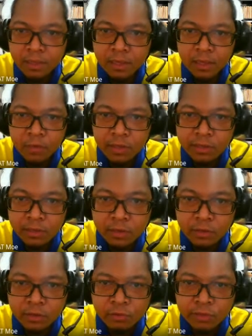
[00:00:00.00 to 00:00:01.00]
It will
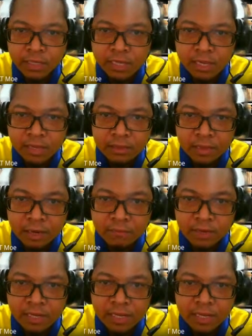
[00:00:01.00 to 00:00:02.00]
usually
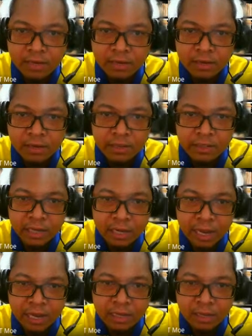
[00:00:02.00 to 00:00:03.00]
travel in straight
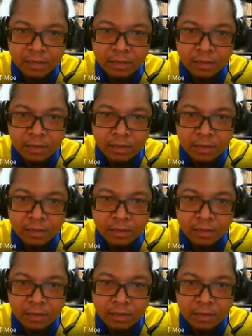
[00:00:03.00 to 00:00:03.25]
line.